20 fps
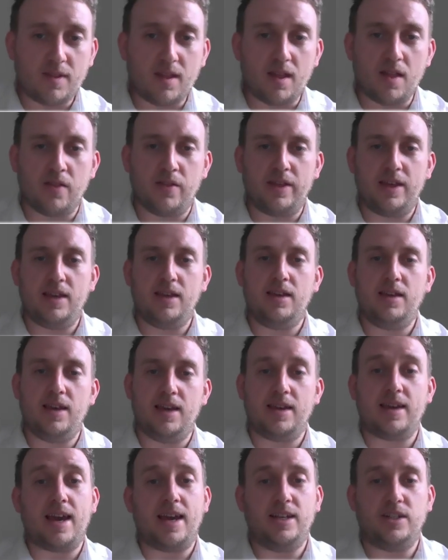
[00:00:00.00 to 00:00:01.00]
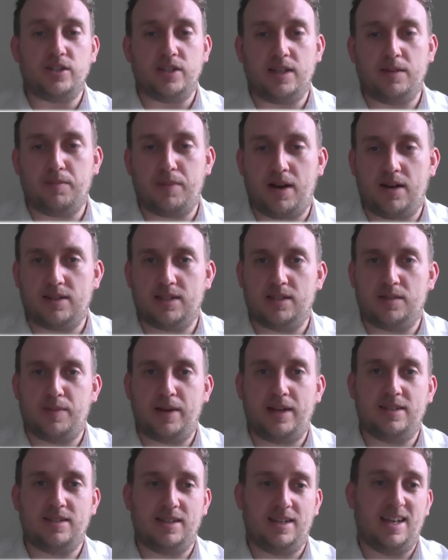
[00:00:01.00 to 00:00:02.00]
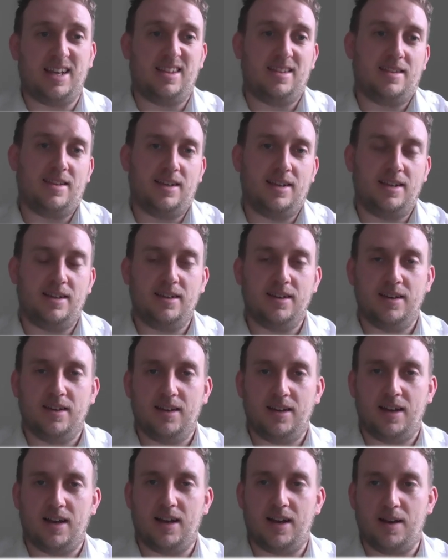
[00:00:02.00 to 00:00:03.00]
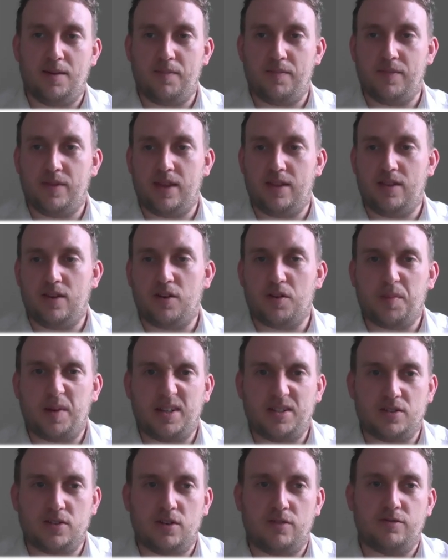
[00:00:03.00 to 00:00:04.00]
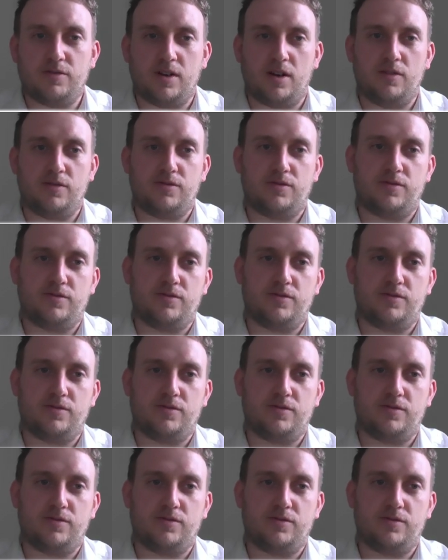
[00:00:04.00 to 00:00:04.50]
the engaging and participating in the occupation of